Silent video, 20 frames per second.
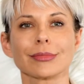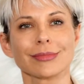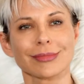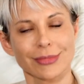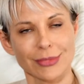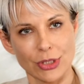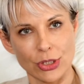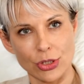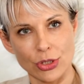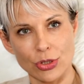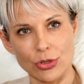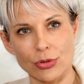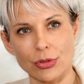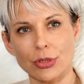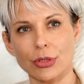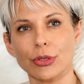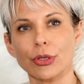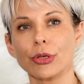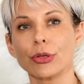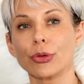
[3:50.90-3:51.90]
tissues
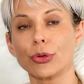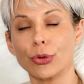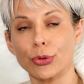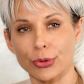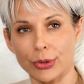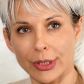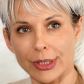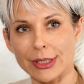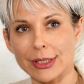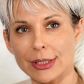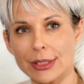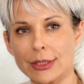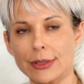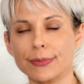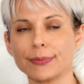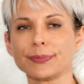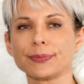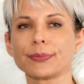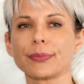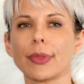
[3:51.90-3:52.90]
the longest.
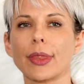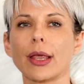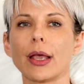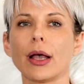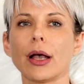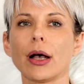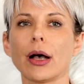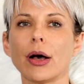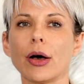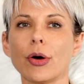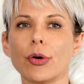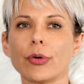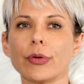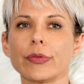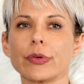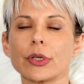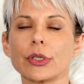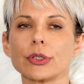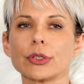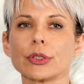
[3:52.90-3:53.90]

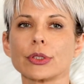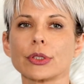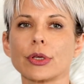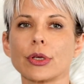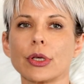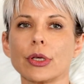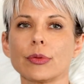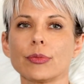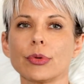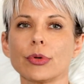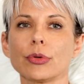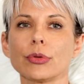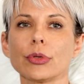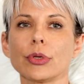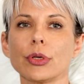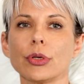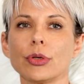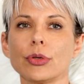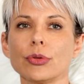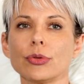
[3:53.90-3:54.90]
However, it can be
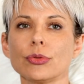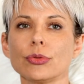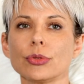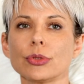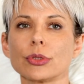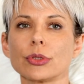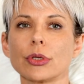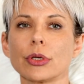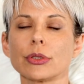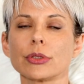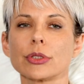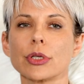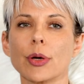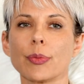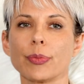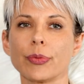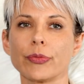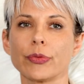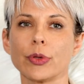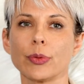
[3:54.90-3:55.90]
only used on
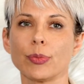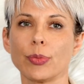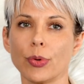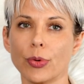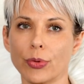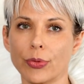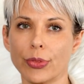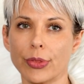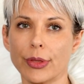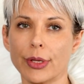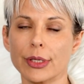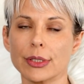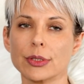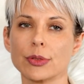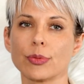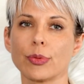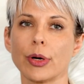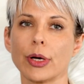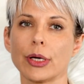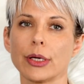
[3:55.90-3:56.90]
top of the bone.
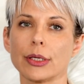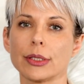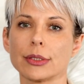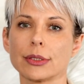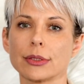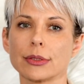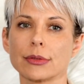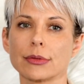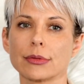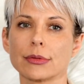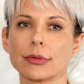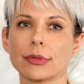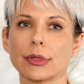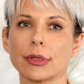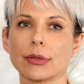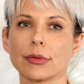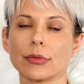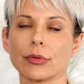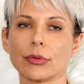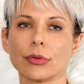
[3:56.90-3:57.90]
That's why
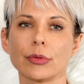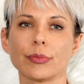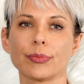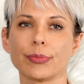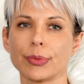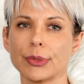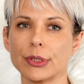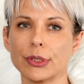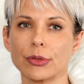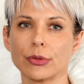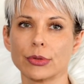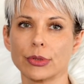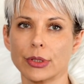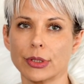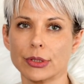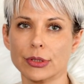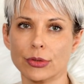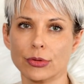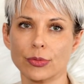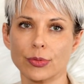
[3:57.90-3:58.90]

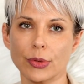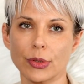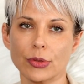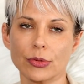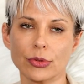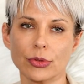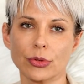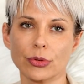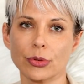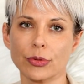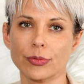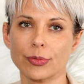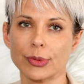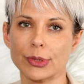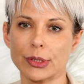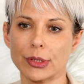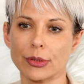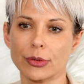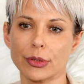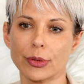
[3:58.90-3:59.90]
it could be used on particular